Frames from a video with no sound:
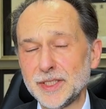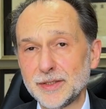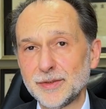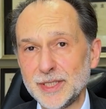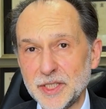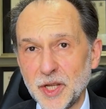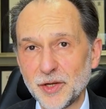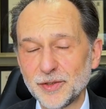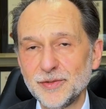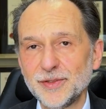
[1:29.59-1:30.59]
we
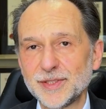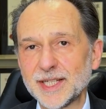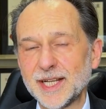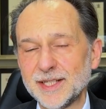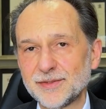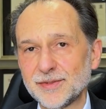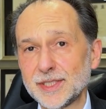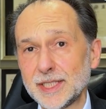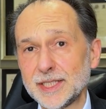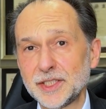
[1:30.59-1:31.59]
know that cancer is
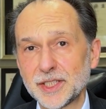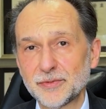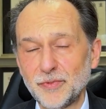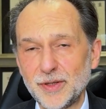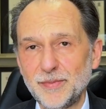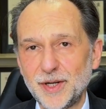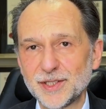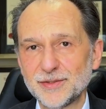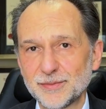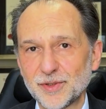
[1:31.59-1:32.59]
in just one part
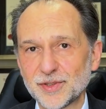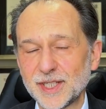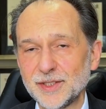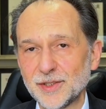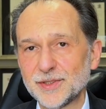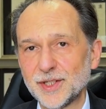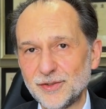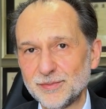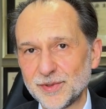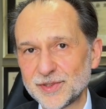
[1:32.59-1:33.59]
of the prostate, not the whole
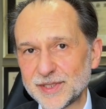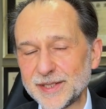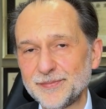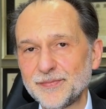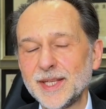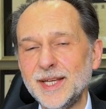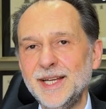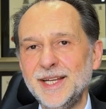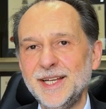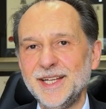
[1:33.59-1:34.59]
prostate.
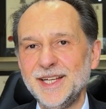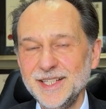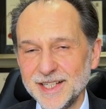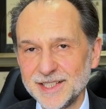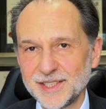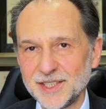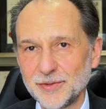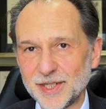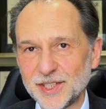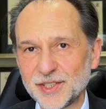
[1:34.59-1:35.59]
In that
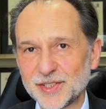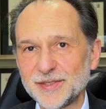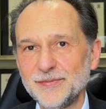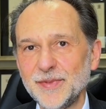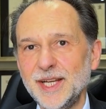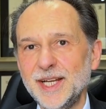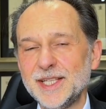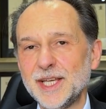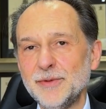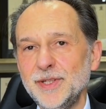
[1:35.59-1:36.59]
situation,
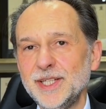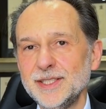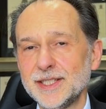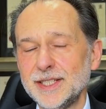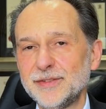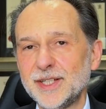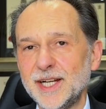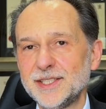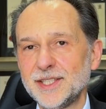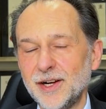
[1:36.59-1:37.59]
then we can deliver a
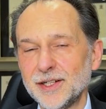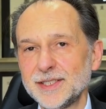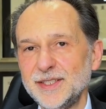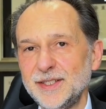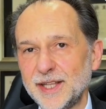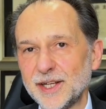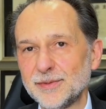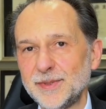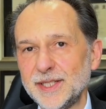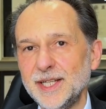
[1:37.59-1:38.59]
targeted
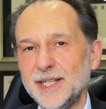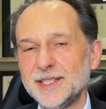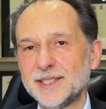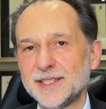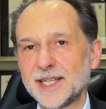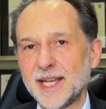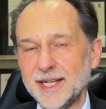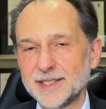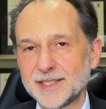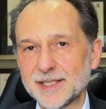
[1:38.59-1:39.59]
therapy to the
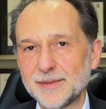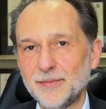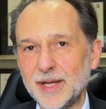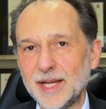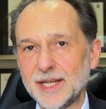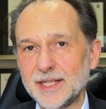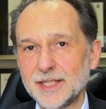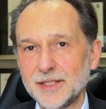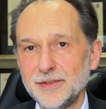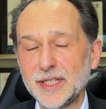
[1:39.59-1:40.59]
cancer,
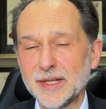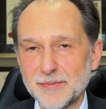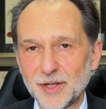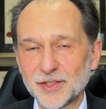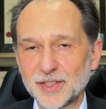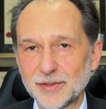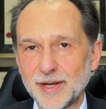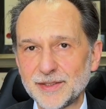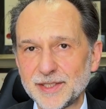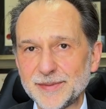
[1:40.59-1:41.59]
including a margin
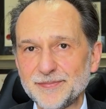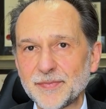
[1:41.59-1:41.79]
around it.